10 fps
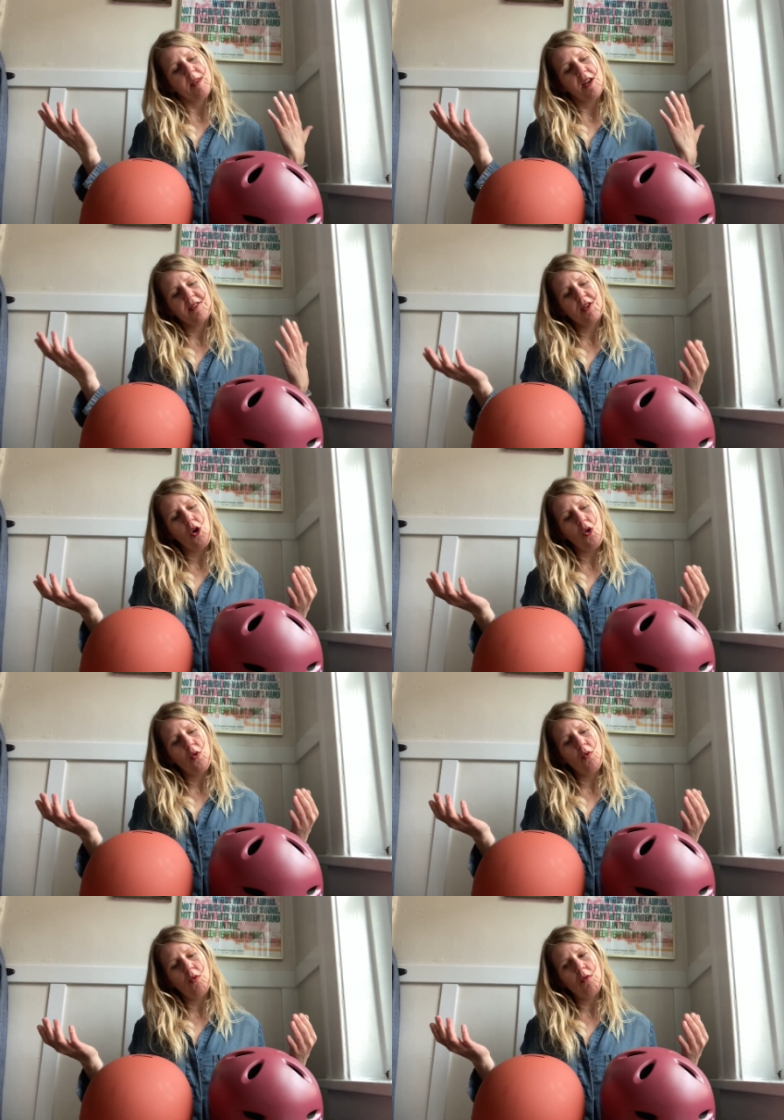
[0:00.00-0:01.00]

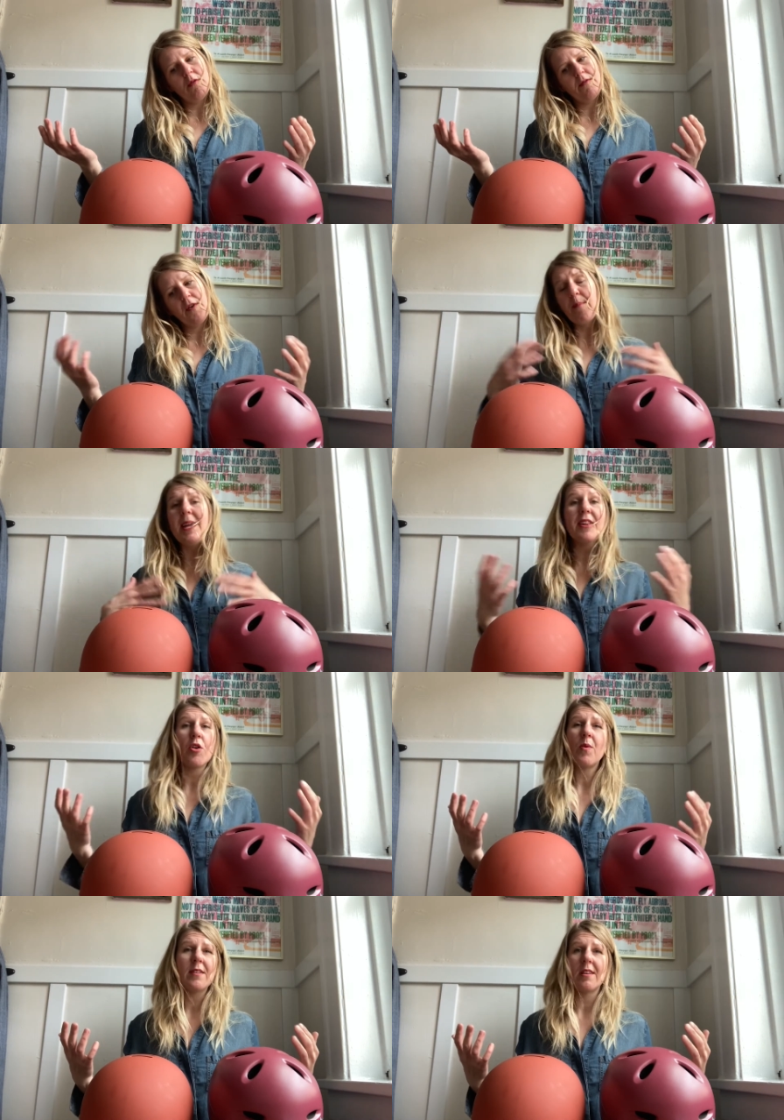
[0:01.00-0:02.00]
So for me,
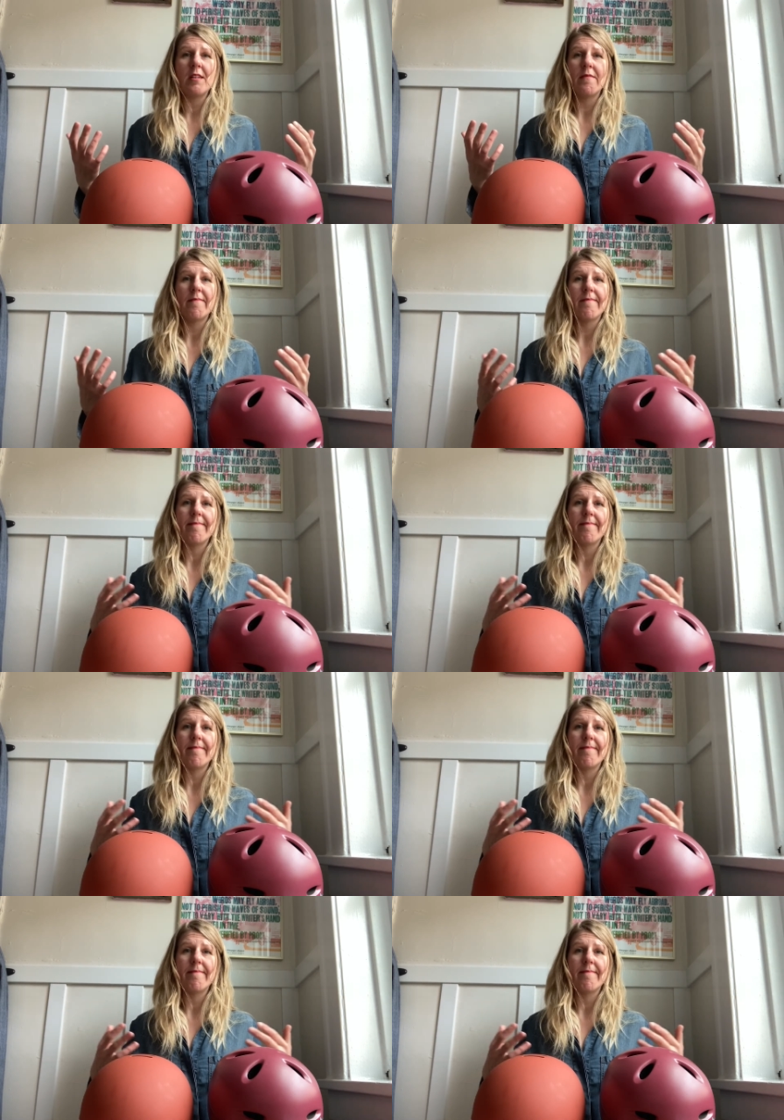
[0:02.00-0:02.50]
there wasn't